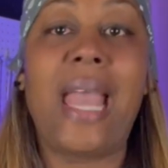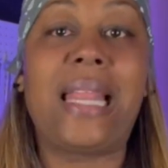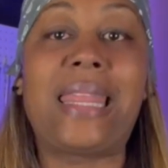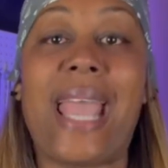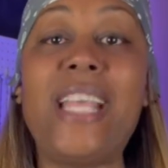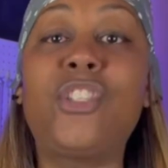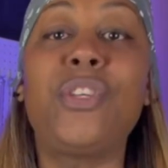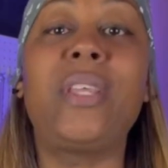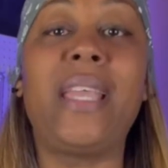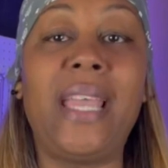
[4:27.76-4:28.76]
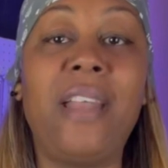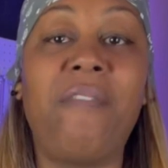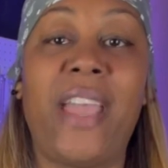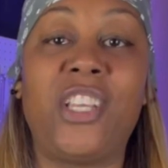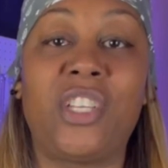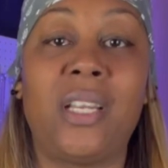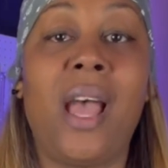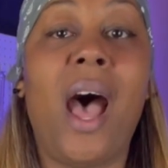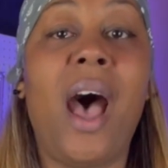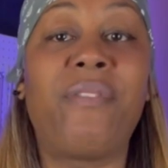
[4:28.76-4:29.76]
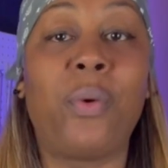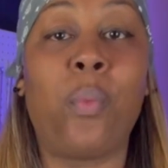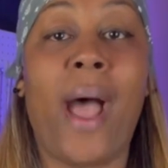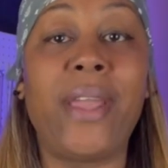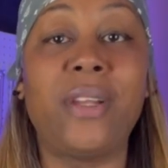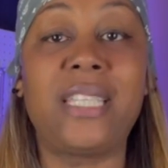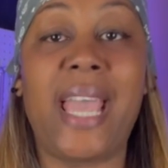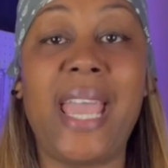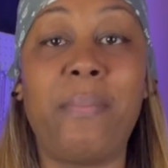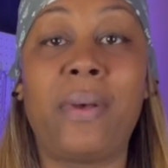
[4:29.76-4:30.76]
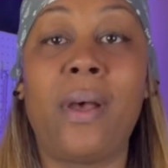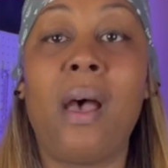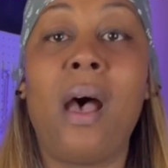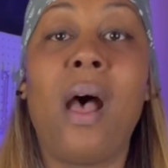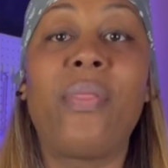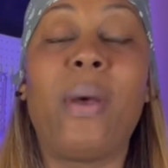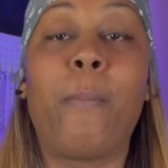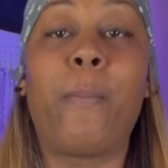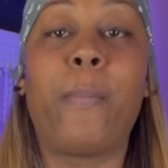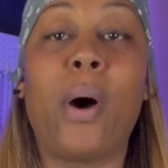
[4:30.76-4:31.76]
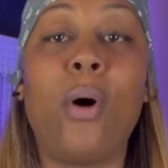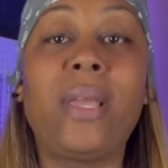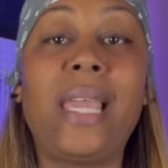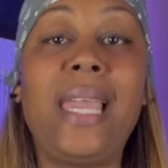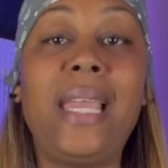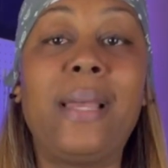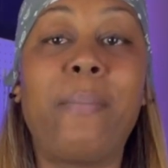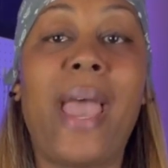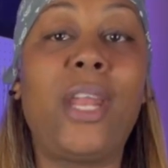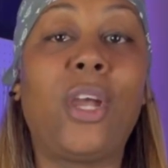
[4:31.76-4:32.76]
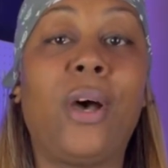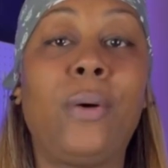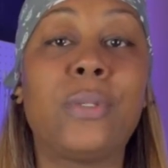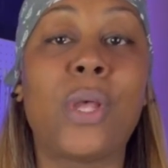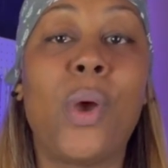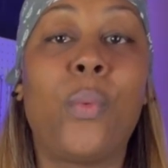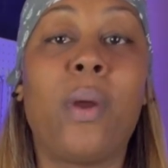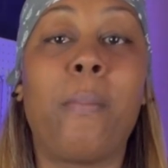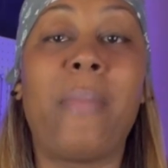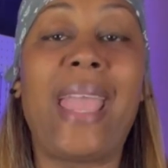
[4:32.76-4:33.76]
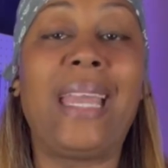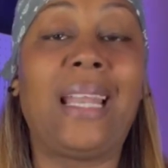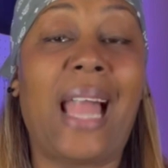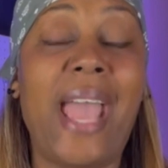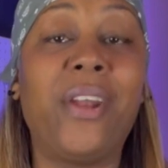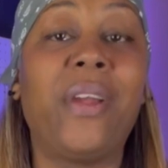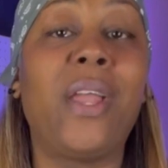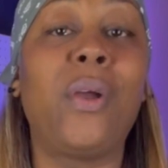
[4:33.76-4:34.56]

Thanks to the innovation of the wire tape, the bulky petticoats were made lighter and